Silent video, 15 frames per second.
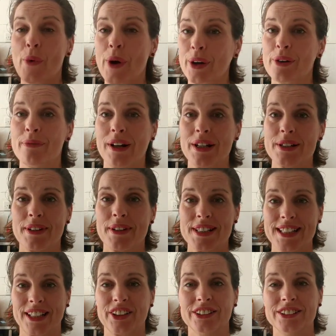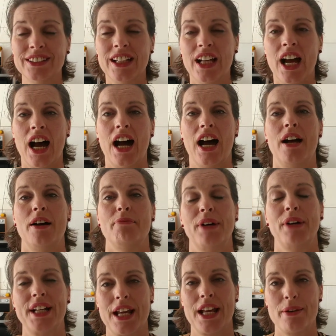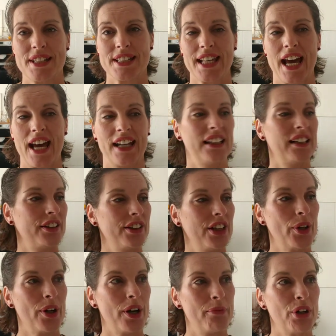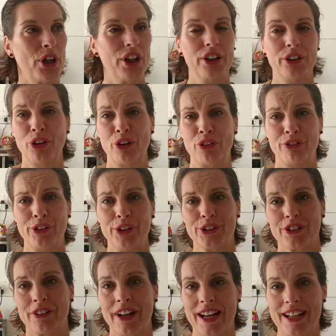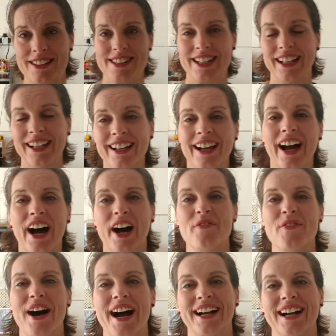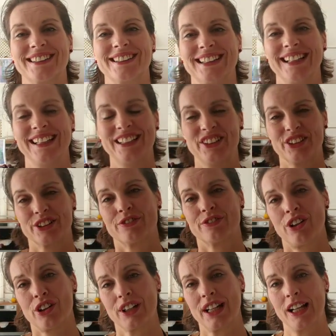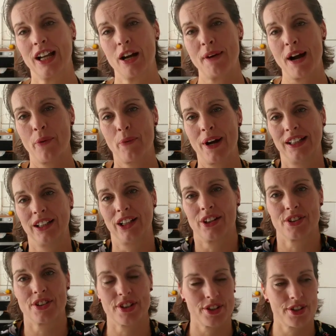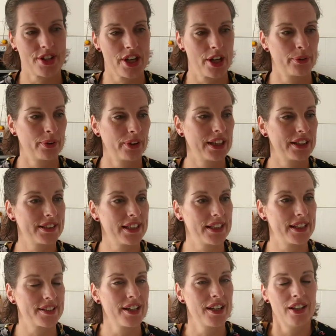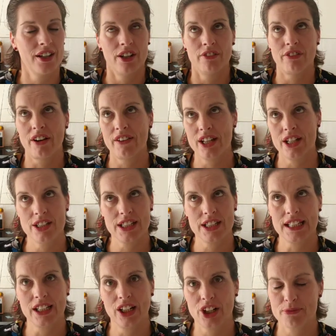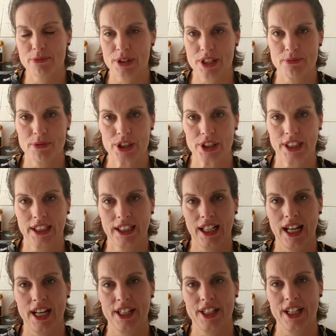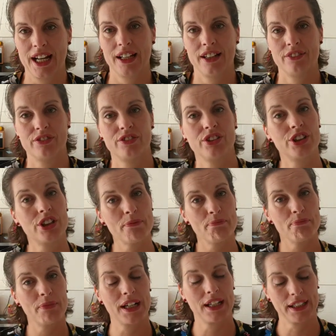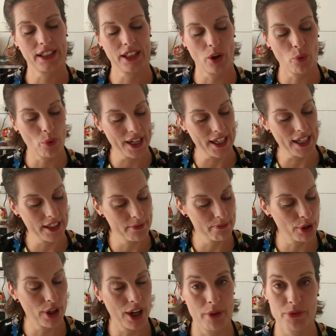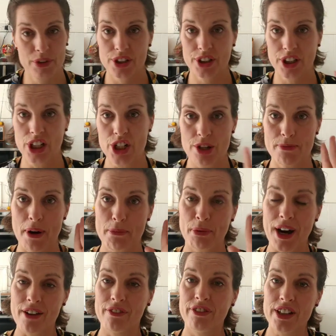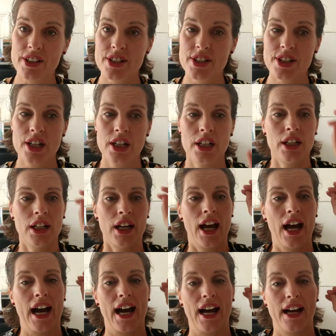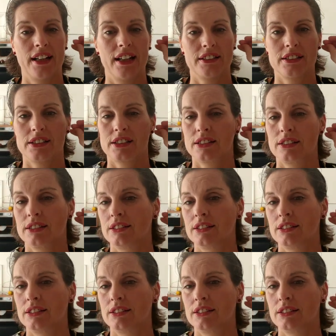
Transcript: Welcome back to my channel. My name is Kay and no, I'm not a food creator. I'm actually just vlogging about weight loss. So it is very early on a Monday morning and I have done my weigh-in, but I'm just going to do my breakfast and,